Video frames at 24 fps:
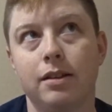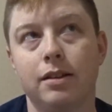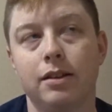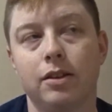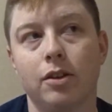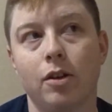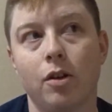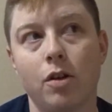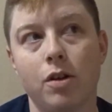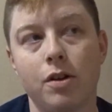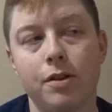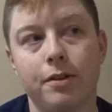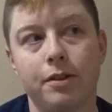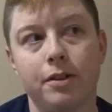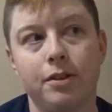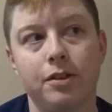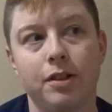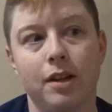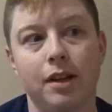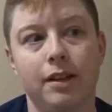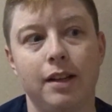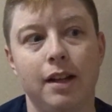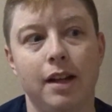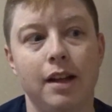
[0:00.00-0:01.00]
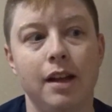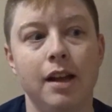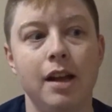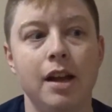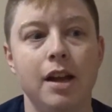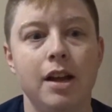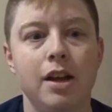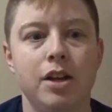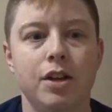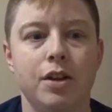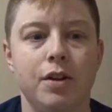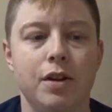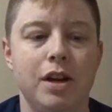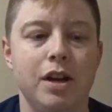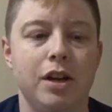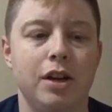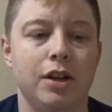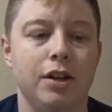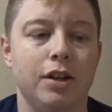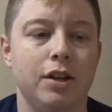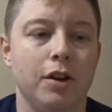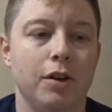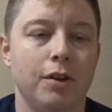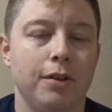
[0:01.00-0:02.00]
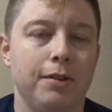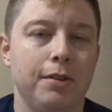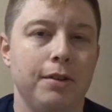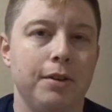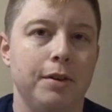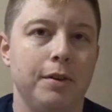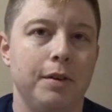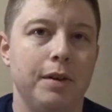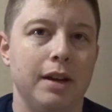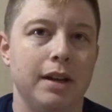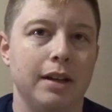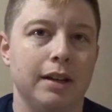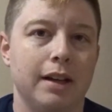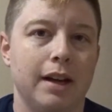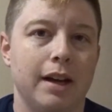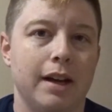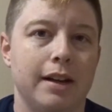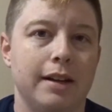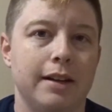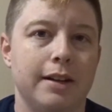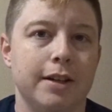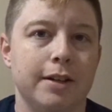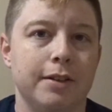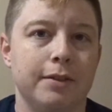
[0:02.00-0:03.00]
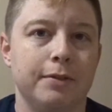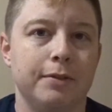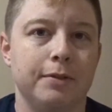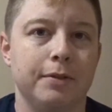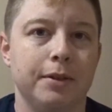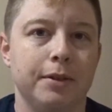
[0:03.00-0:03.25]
The author said that, you know, he could go through and kind of